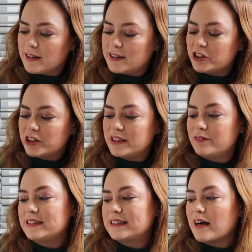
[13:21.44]

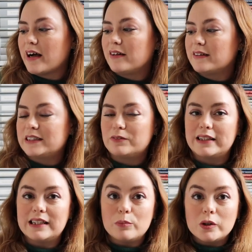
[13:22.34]
illustrative style is
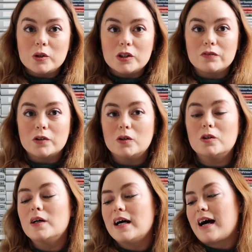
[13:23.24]
really
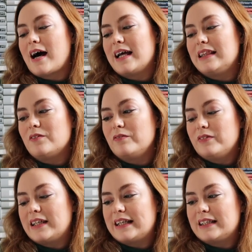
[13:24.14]
beautiful. I love
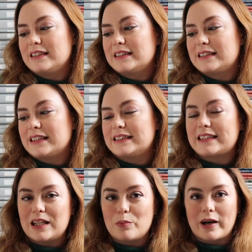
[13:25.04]
things that
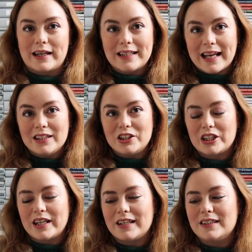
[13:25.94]
celebrate
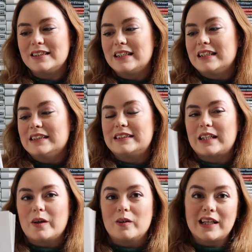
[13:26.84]
nature.
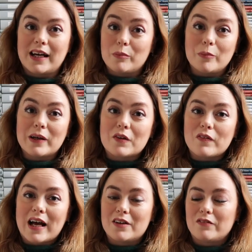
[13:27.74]
So yeah, I'm a big
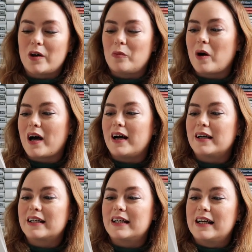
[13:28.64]
fan of her
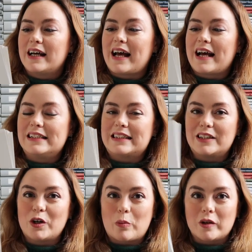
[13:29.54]
work, and
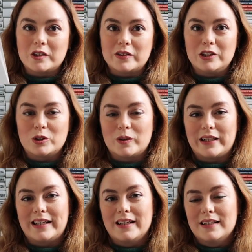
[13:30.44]
I know I'm going to
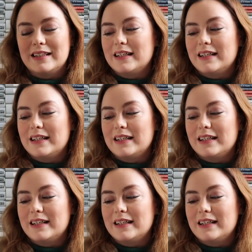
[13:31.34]
enjoy